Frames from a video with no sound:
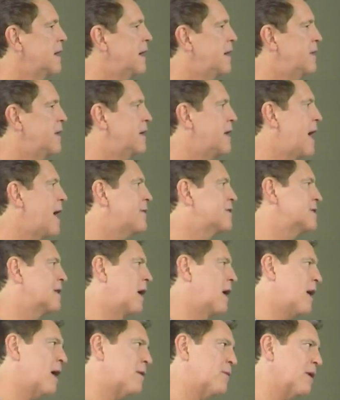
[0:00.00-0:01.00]
and then have
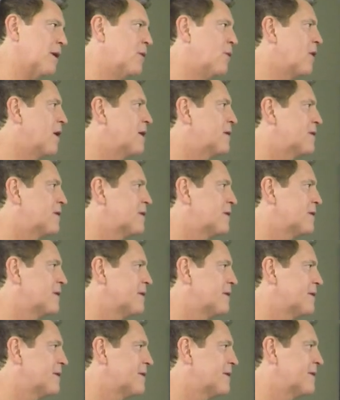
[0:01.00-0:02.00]
a lot of regrets
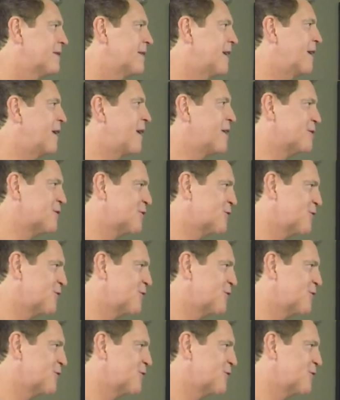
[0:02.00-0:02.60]
and a lot of